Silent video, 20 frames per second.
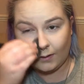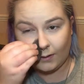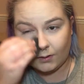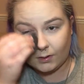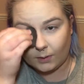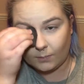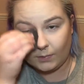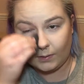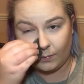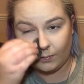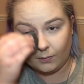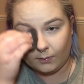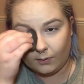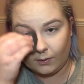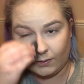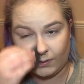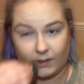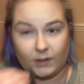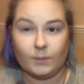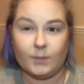some people
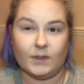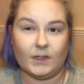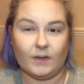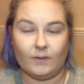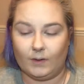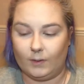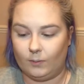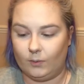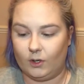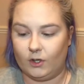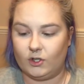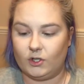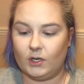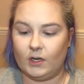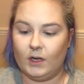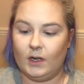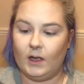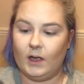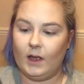use a specific brush.